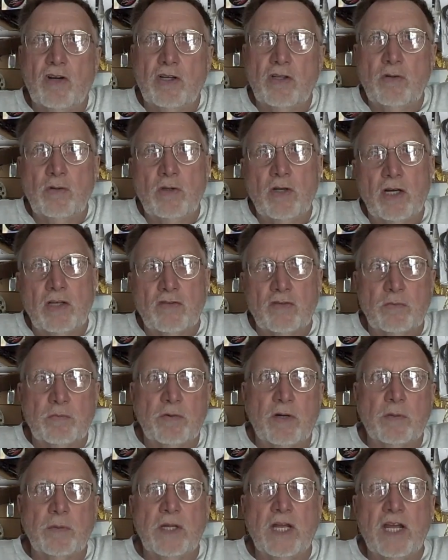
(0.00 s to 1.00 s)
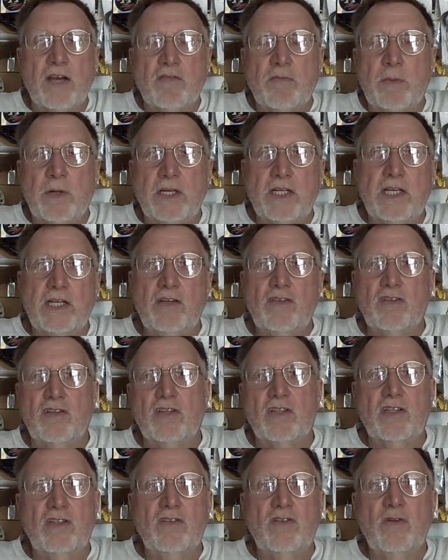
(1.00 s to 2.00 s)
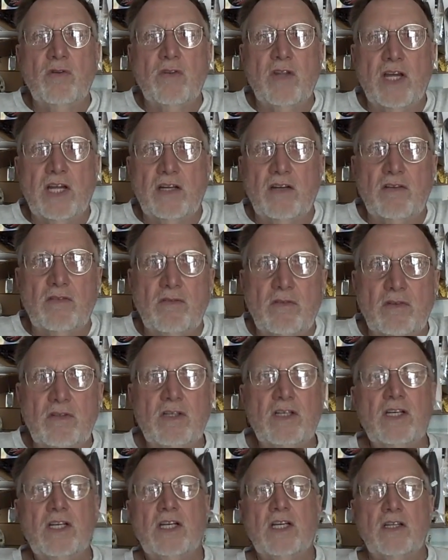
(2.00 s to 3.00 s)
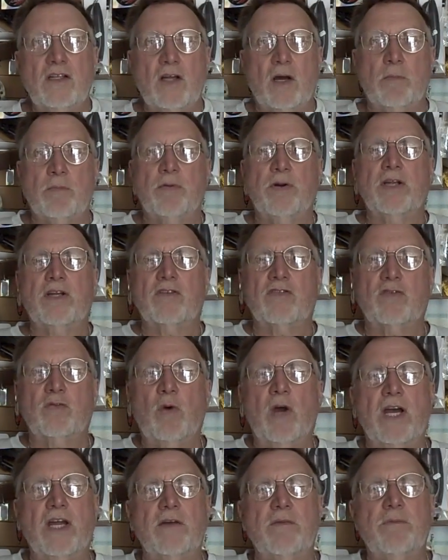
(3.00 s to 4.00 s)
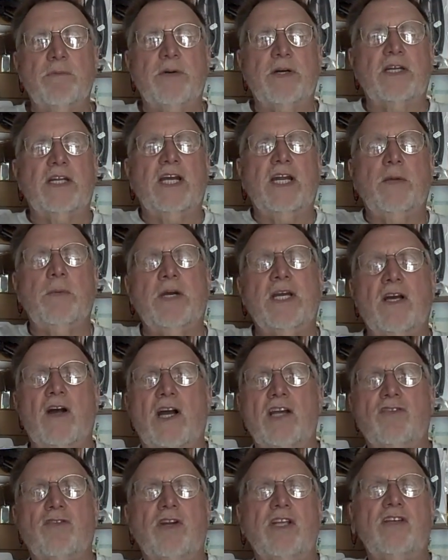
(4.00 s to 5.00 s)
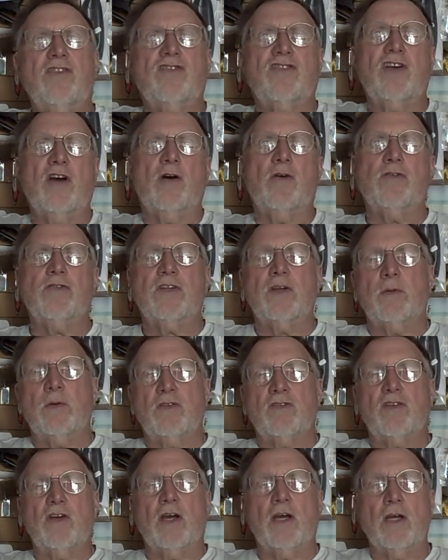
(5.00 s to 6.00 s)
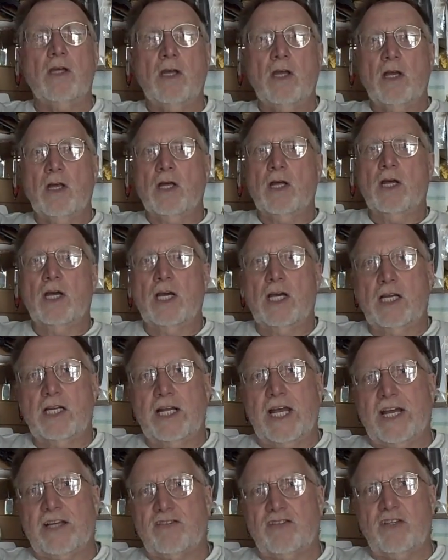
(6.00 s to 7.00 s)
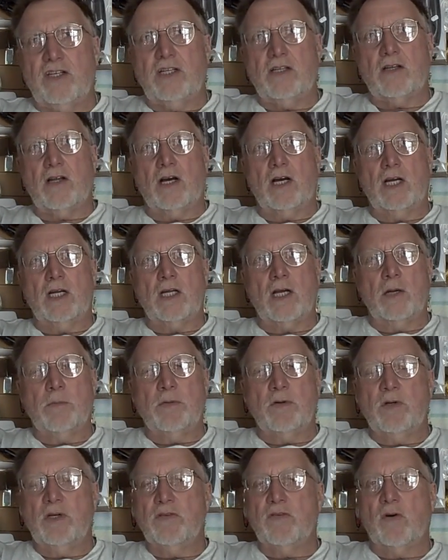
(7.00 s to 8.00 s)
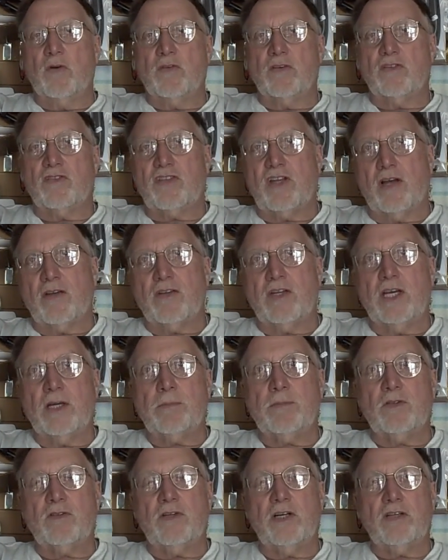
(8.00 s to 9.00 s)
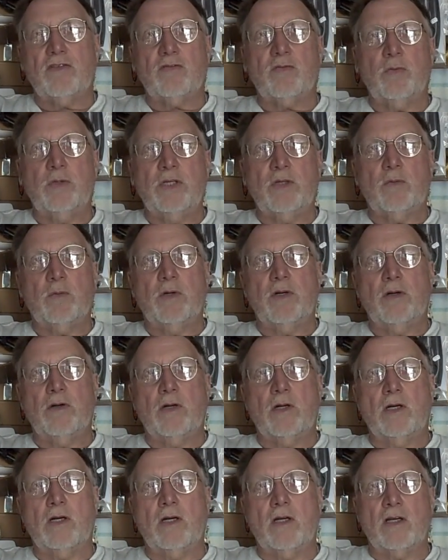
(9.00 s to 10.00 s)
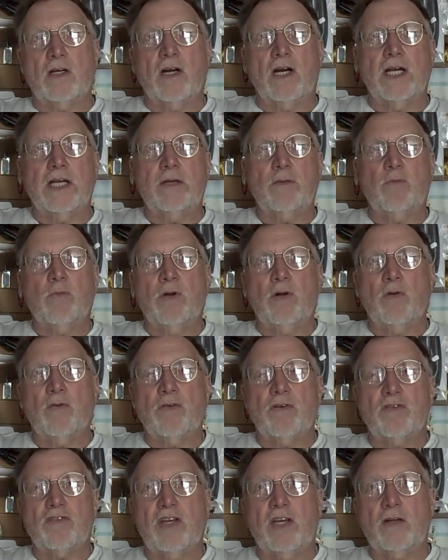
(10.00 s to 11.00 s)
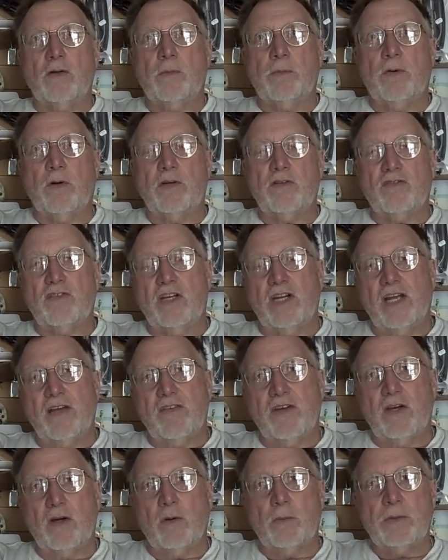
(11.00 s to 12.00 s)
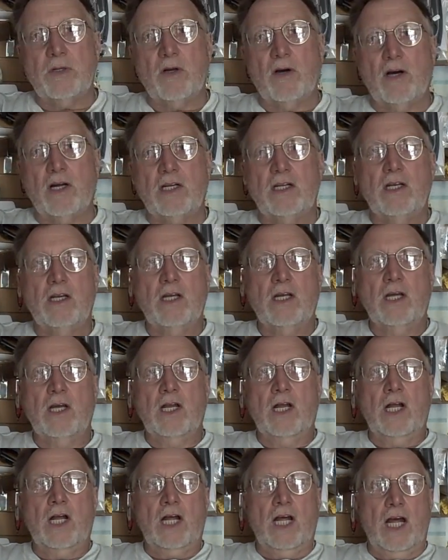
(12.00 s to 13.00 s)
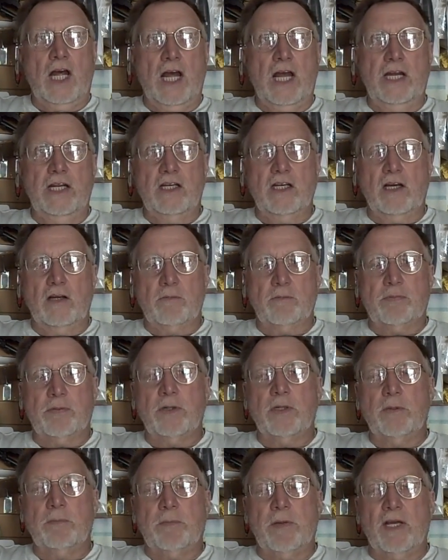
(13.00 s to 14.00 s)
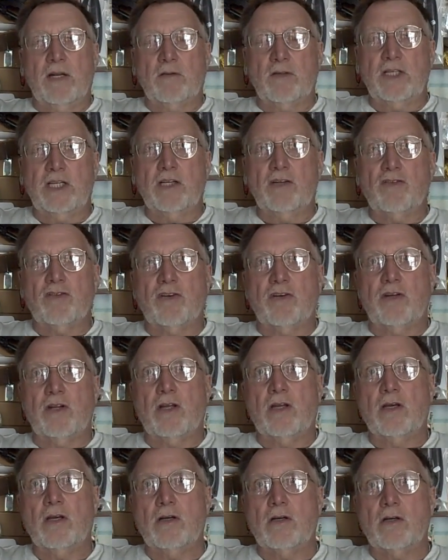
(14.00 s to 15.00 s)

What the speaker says: lot of you guys are probably half my age and can do that and not break a sweat. But anyway, hydrate yourself. There was an accident, I believe, over in Southampton last week where a guy went over his handlebars, didn't have a helmet on, and he got pretty badly injured.